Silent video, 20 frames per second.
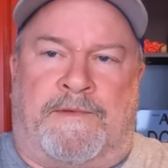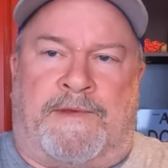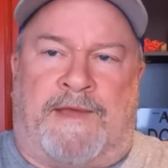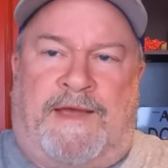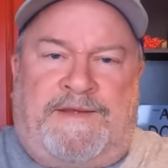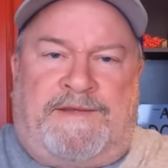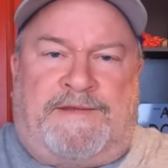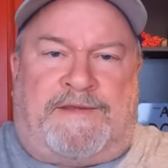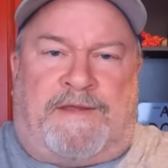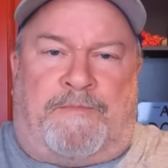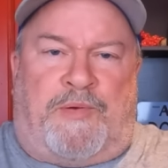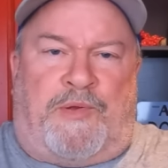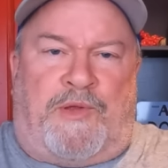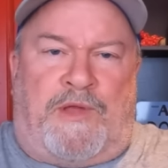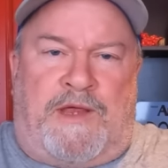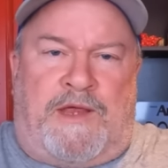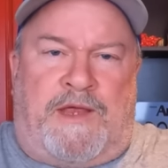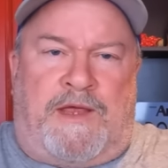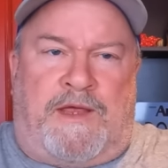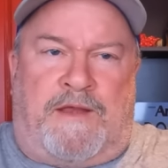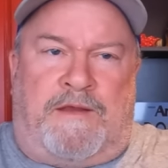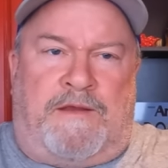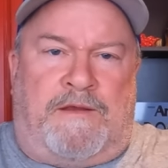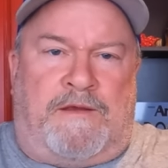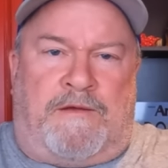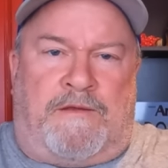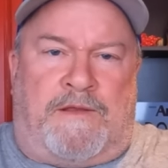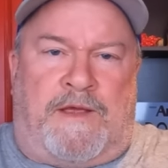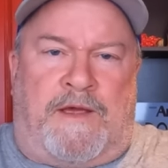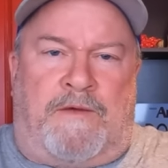that's the plan. You
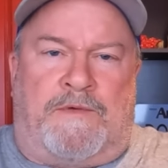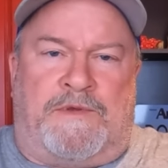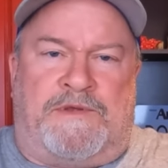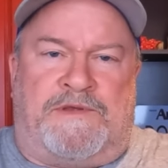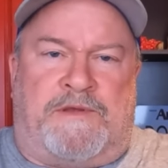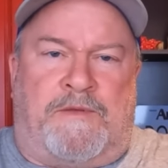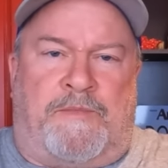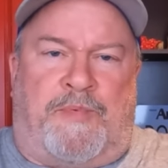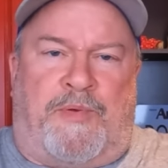know, that was the